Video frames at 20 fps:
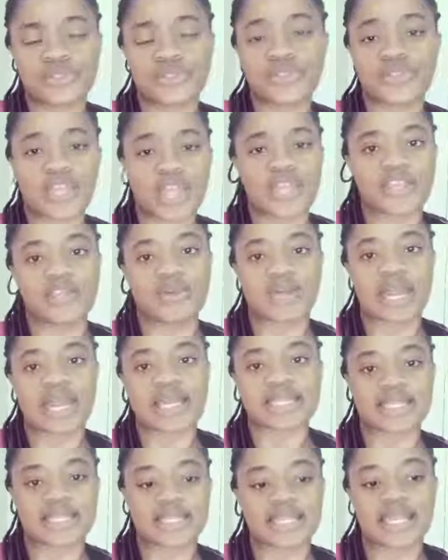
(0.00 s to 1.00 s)
thank you
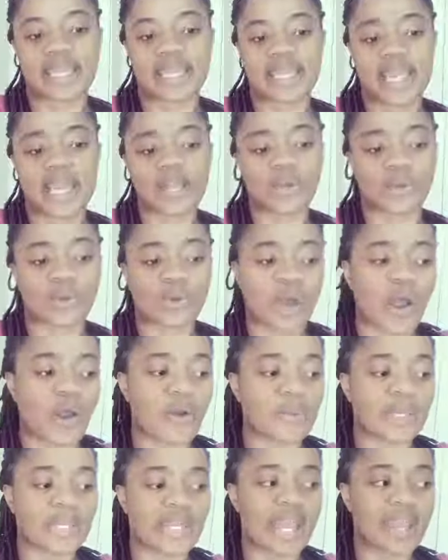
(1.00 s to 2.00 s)
guys again. I don't know how
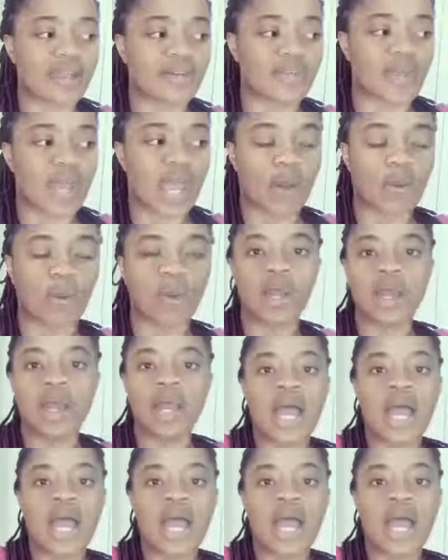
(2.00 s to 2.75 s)
many I have now.